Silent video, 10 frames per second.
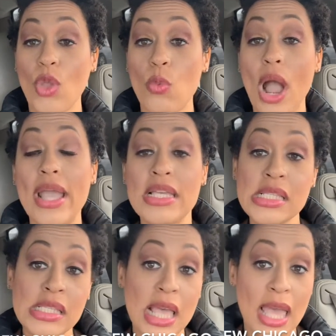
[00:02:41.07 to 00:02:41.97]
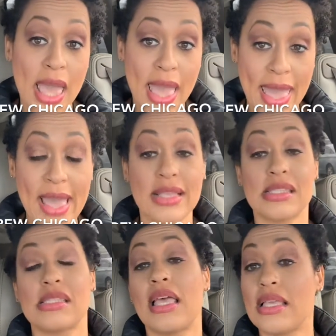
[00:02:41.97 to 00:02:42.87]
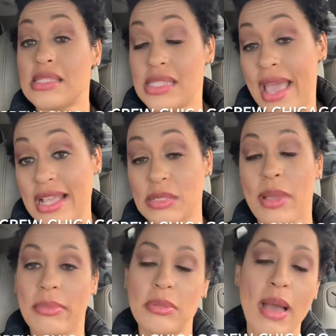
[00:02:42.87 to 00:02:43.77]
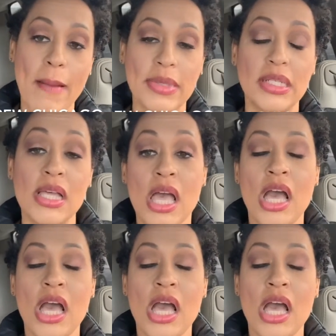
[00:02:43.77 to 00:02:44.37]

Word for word: Ryan's ex slash baby mama.